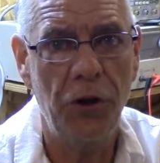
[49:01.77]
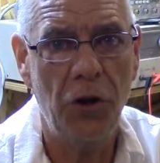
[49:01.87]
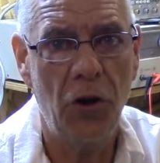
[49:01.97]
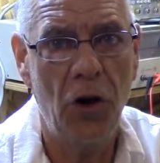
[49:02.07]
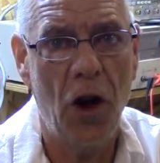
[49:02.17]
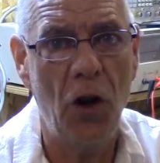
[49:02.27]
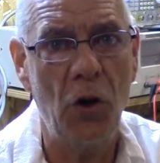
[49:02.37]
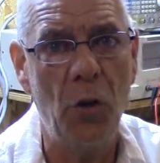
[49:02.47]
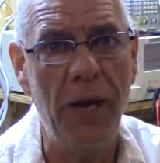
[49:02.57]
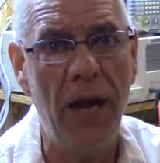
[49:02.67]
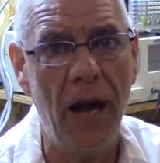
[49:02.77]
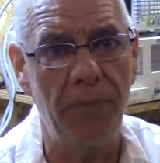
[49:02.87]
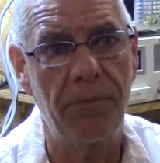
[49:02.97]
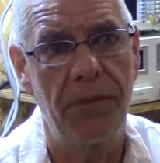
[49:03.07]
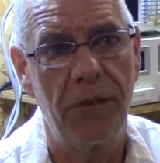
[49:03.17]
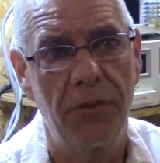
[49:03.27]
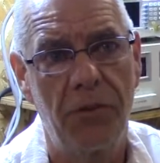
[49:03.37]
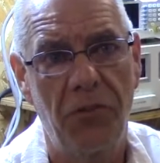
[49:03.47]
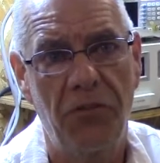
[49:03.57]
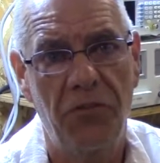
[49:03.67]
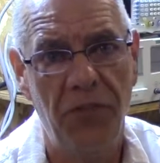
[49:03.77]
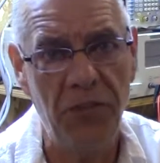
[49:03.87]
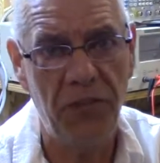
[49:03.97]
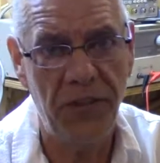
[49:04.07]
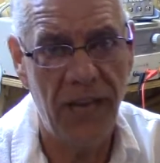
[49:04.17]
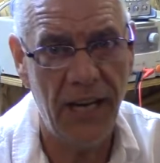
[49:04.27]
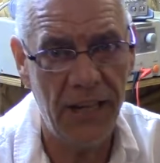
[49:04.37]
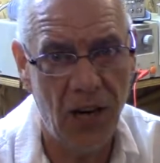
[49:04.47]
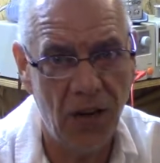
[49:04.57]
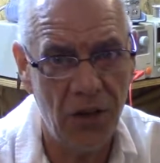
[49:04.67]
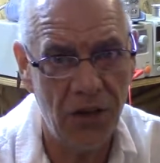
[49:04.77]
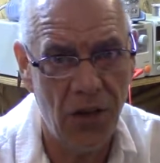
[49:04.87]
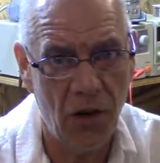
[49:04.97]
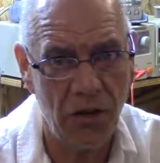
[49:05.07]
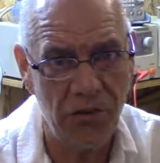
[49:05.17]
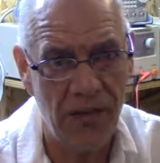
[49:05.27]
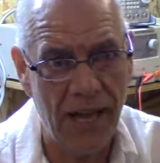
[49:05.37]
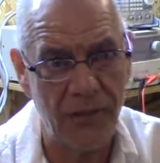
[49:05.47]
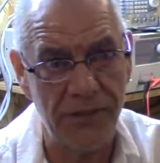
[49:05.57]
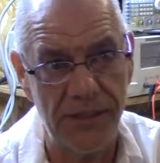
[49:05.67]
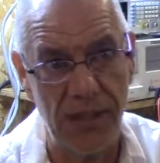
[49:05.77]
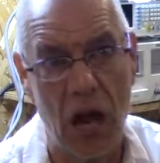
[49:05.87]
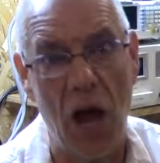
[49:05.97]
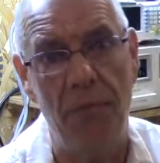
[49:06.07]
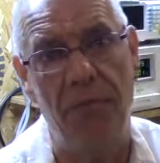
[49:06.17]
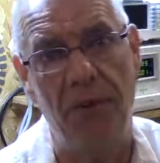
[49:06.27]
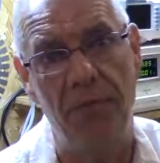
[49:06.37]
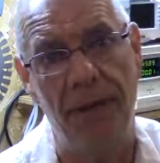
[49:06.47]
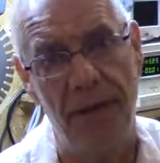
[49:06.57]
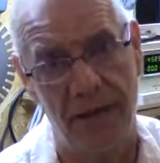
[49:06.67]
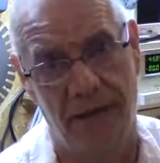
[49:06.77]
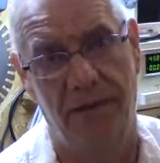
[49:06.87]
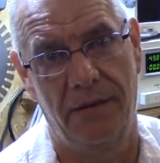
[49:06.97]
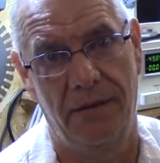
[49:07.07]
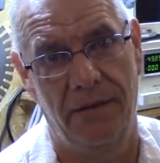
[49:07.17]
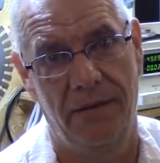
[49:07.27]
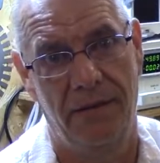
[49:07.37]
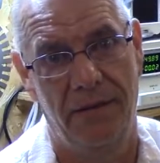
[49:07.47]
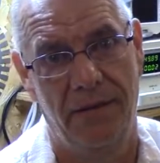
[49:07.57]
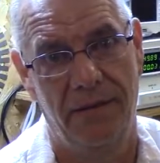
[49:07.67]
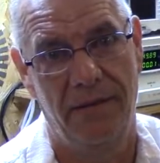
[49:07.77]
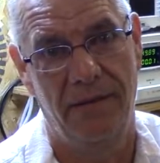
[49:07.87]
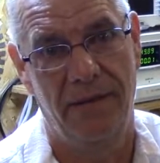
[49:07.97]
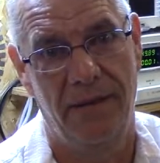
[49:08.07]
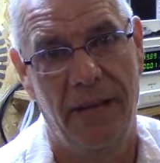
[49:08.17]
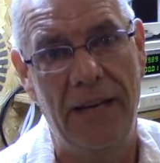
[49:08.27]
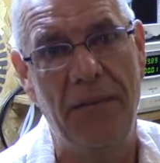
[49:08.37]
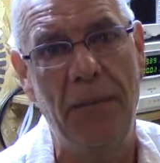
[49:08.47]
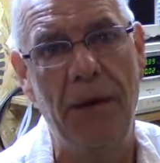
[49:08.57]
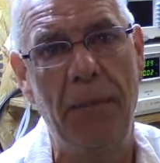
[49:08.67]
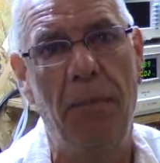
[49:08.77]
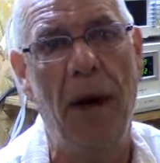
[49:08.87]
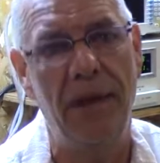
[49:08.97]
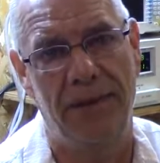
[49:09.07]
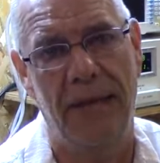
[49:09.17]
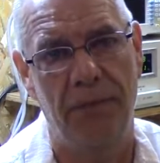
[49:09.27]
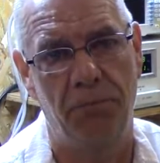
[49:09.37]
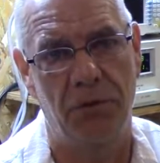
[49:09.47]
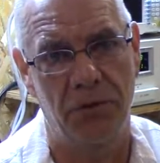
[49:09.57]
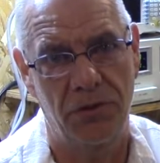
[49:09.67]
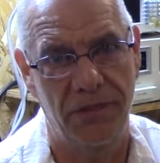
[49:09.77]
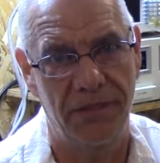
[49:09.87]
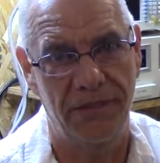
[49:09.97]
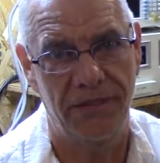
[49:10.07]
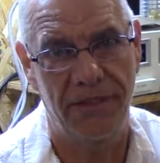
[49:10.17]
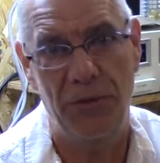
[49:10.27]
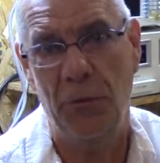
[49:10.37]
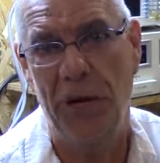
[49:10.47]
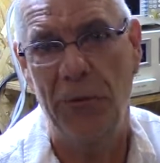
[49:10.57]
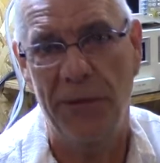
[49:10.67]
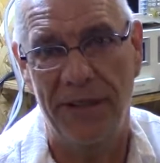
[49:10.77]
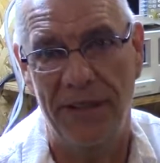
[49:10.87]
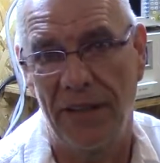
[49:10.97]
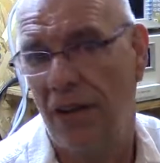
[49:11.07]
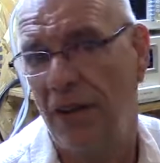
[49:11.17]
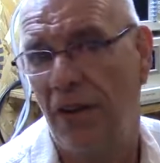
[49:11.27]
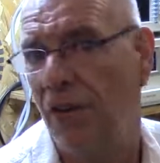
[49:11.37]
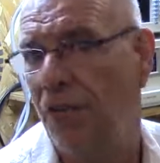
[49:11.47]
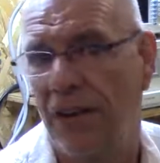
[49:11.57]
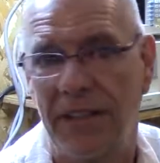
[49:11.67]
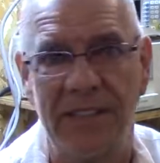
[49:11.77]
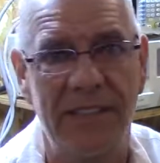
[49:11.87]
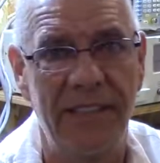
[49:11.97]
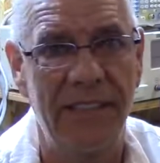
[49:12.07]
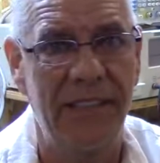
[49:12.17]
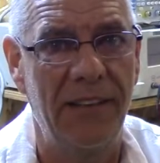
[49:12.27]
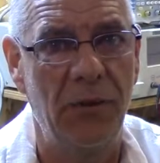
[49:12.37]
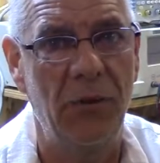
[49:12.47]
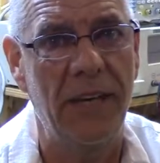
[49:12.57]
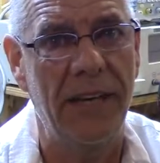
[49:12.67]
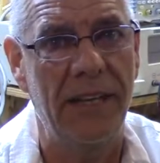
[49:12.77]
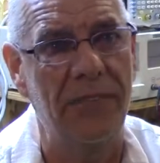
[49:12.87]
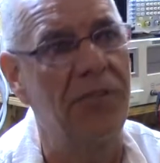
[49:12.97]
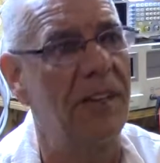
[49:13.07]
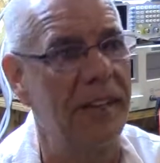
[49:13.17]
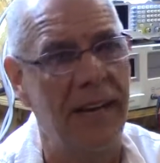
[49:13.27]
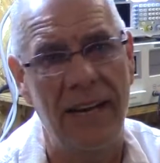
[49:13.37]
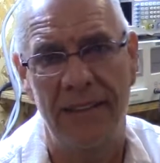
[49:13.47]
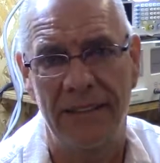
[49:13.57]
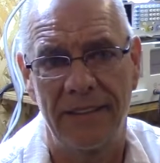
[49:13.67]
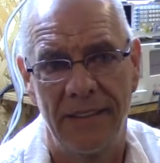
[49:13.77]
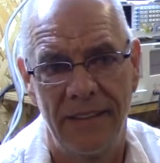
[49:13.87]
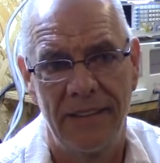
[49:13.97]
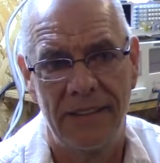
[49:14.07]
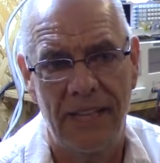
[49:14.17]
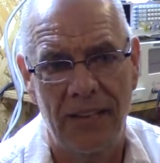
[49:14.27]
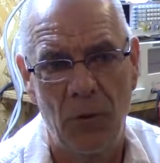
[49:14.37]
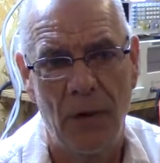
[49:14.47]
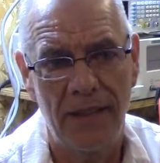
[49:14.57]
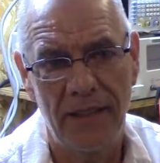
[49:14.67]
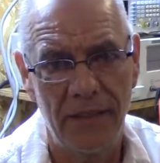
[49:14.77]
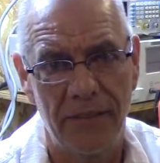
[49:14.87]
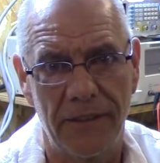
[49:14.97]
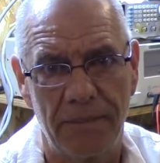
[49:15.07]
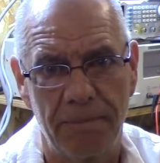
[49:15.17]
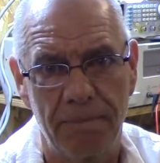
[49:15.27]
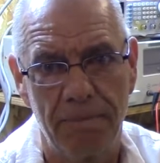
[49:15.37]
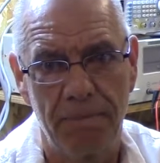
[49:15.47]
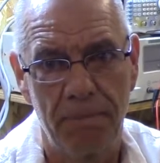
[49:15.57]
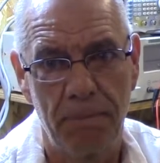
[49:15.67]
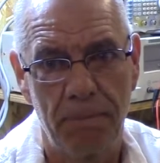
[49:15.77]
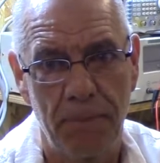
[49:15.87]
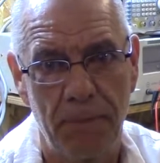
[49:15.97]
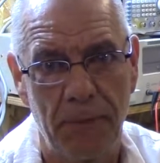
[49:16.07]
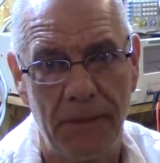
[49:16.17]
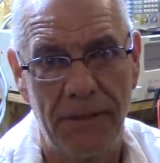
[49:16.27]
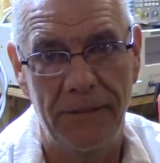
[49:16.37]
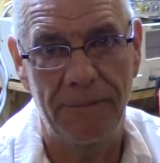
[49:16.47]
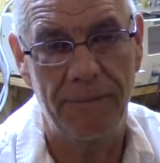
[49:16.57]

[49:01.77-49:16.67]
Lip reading: to go all the way up to $5,800 an ounce and up from there. And everybody bought that bullshit and went with it. Now they're all fucking sitting there and looking at that fucking island. It's like a white elephant. Right?